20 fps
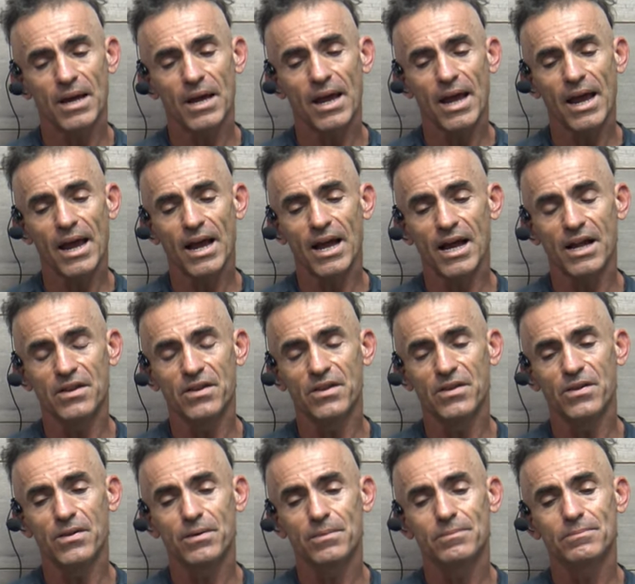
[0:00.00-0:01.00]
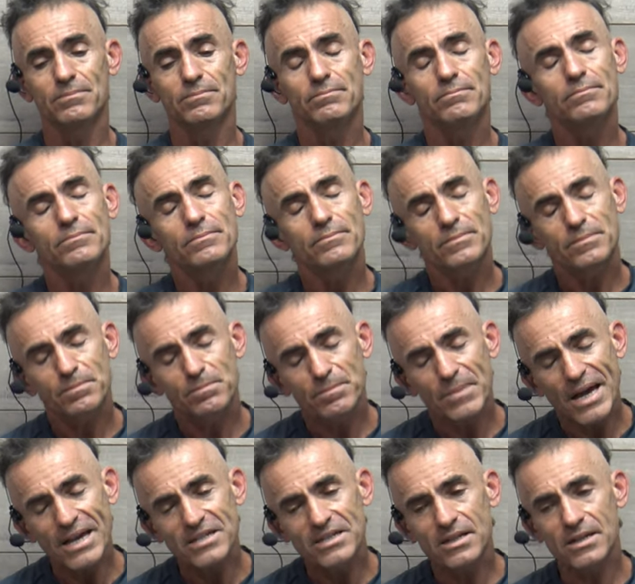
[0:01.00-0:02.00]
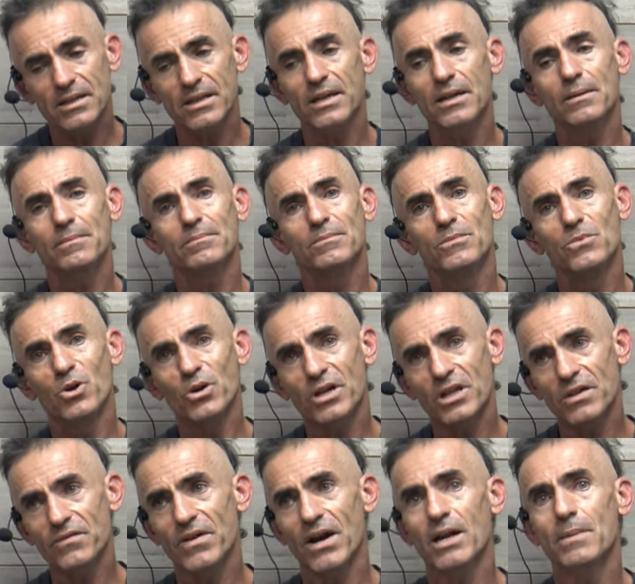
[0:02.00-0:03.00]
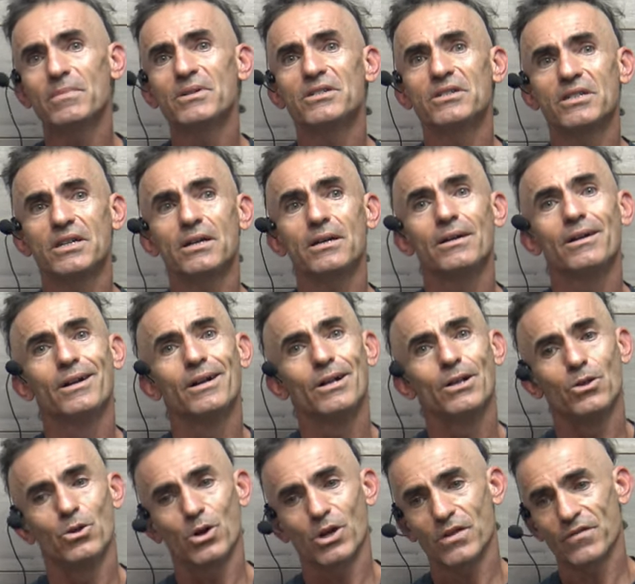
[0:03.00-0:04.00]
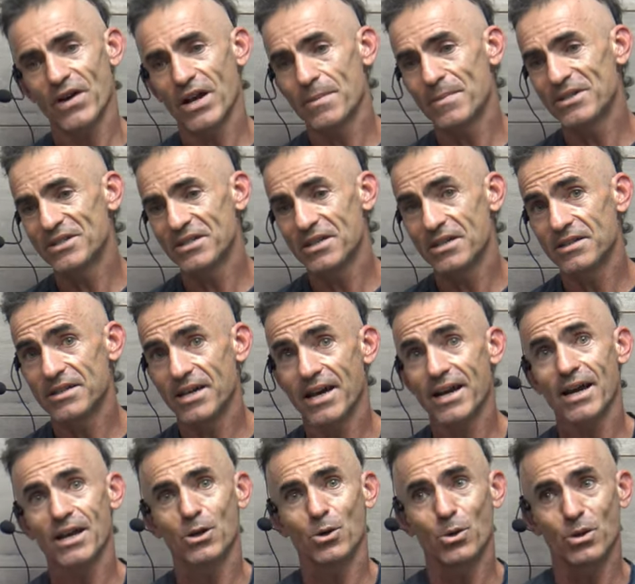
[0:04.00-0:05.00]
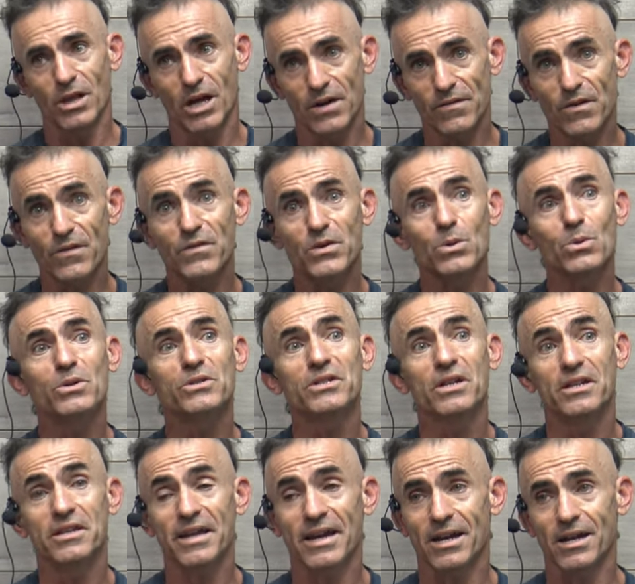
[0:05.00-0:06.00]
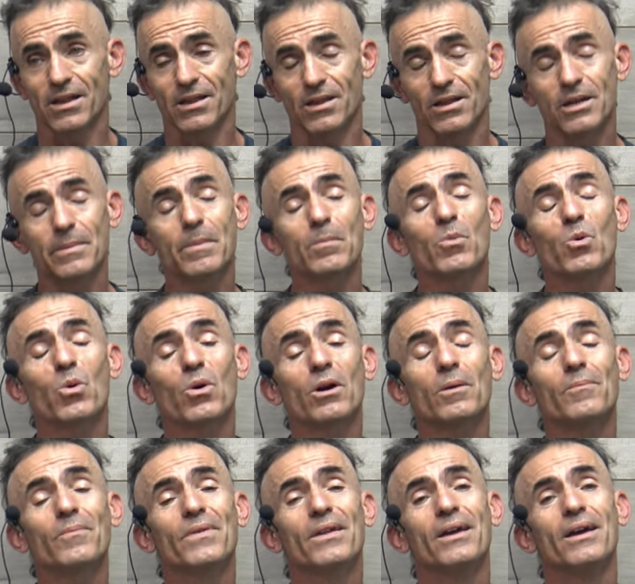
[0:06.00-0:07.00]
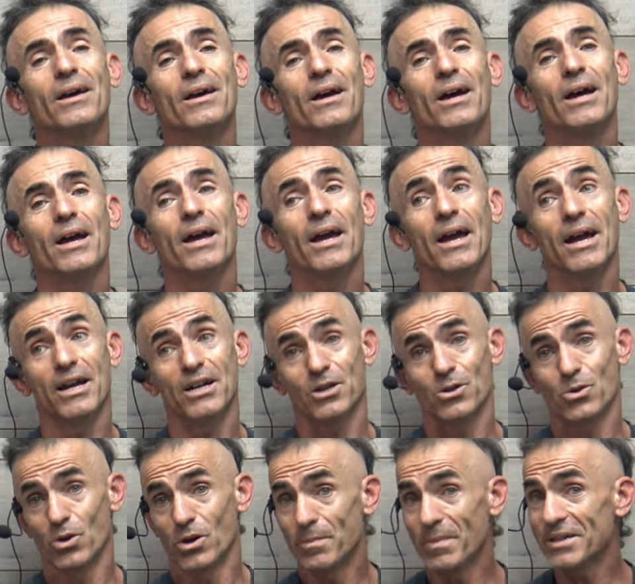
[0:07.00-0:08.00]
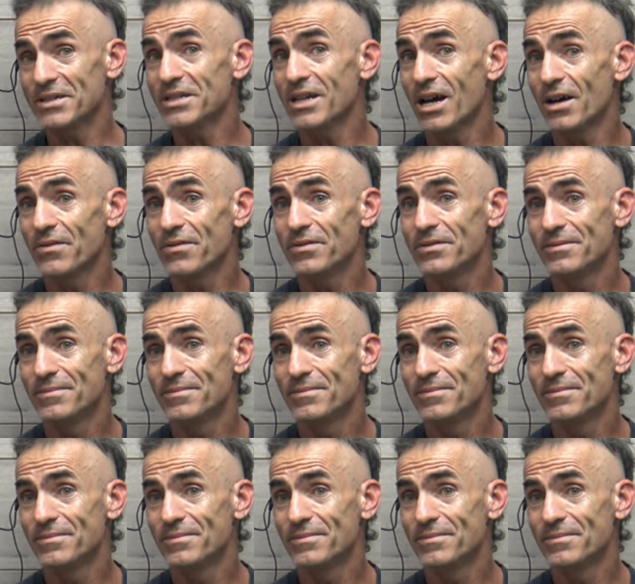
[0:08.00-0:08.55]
And basically, look at the vitamin C. Look at the vitamin C intake. I know a lot of our viewers can take a little bit more, including myself,